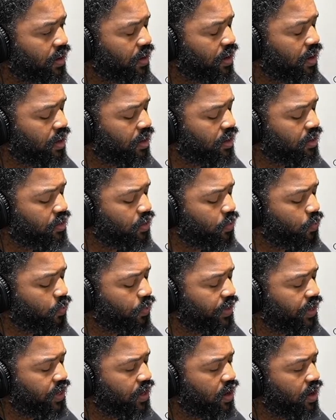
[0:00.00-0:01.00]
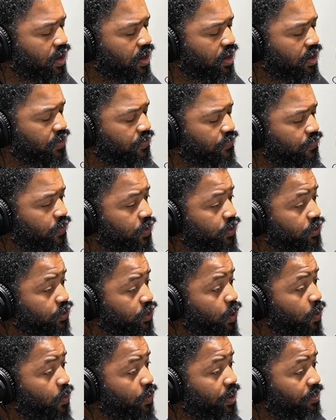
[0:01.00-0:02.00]
uh, you know, where they are as far as
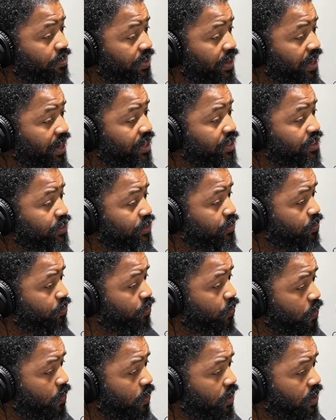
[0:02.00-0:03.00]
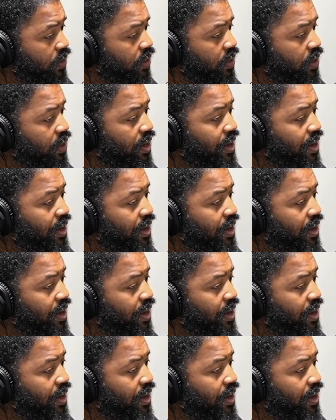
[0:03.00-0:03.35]
code compliance is important.